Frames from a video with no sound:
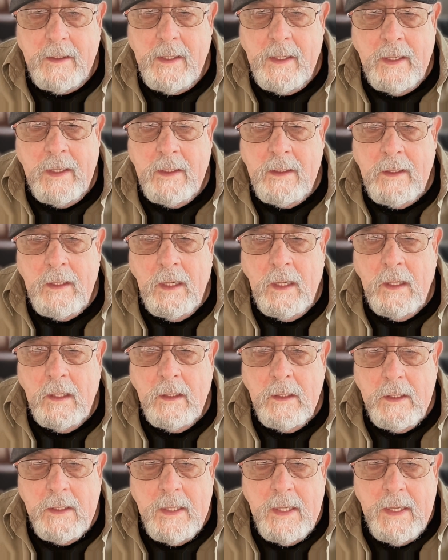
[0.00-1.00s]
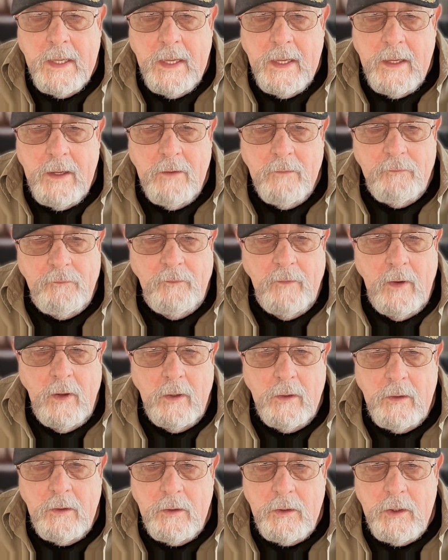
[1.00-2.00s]
And if
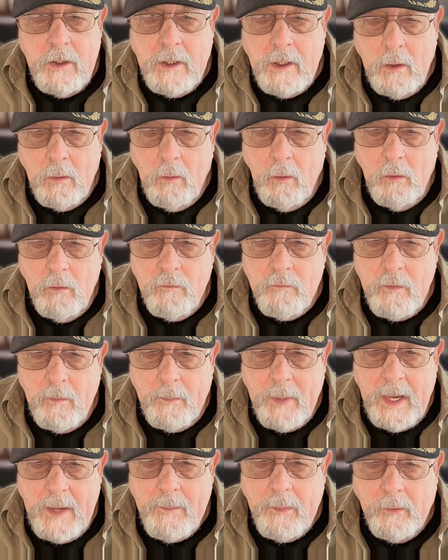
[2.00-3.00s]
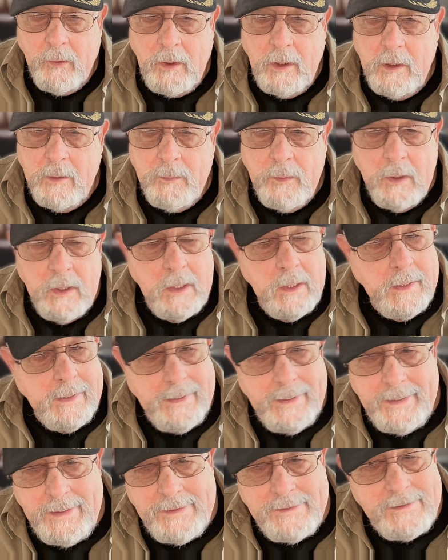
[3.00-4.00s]
you get a hold of a paper clip,
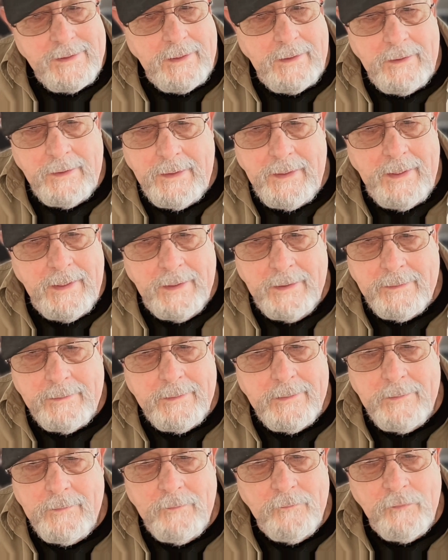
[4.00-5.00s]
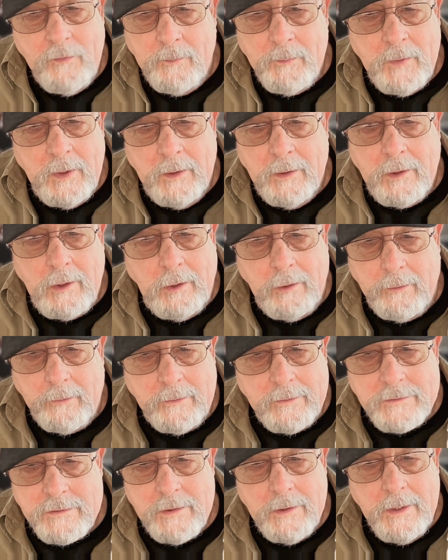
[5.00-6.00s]
easy to get from the
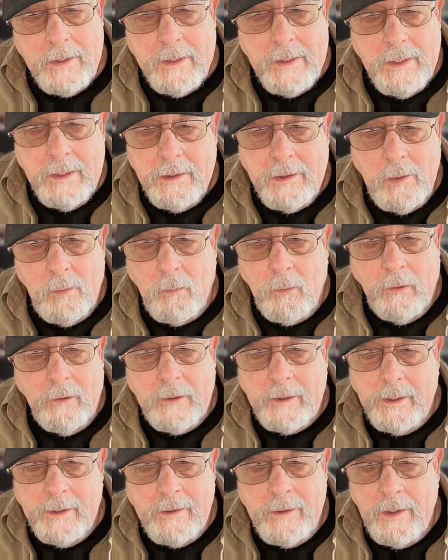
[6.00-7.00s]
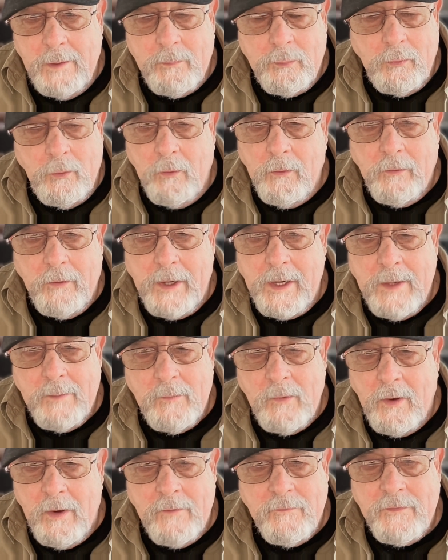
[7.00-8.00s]
clerks that work in the program
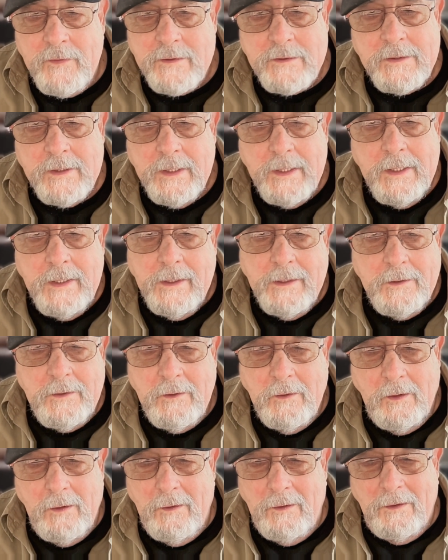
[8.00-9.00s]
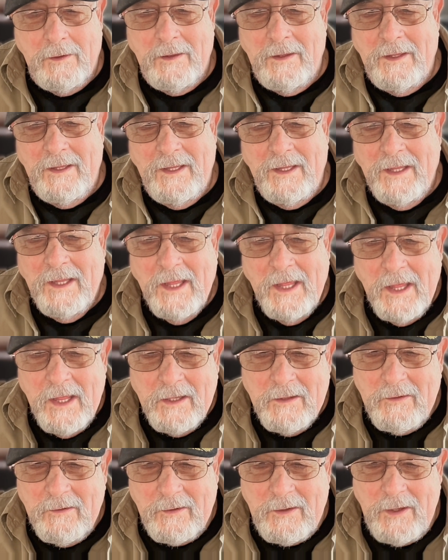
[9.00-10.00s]
office, they'll
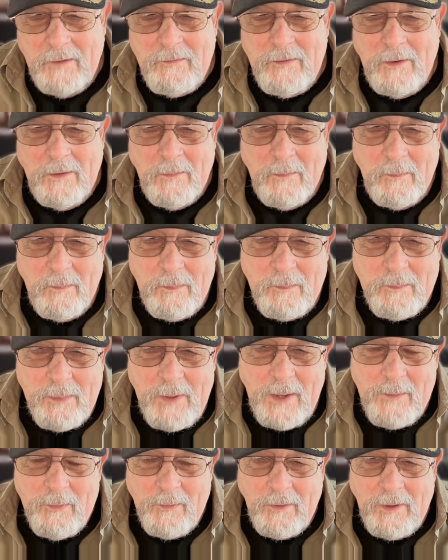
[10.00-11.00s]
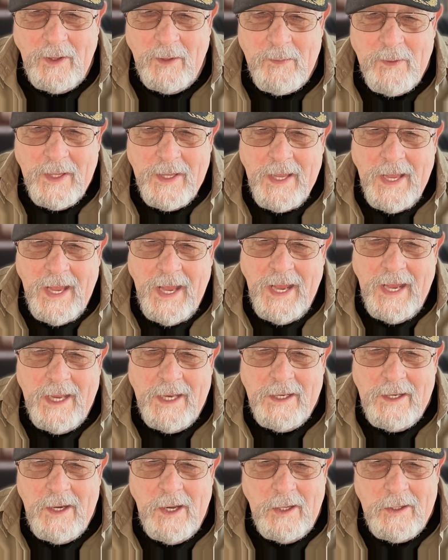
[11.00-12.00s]
give you a paper clip,
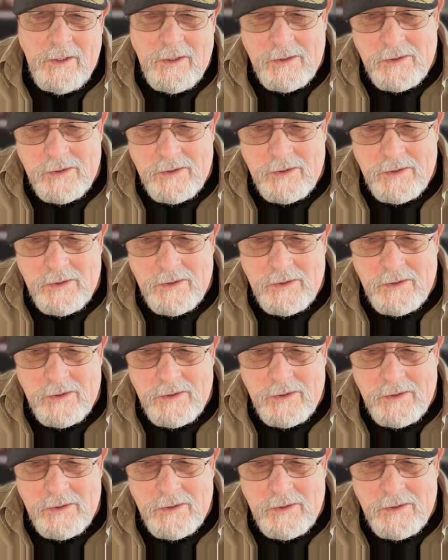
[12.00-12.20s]
and you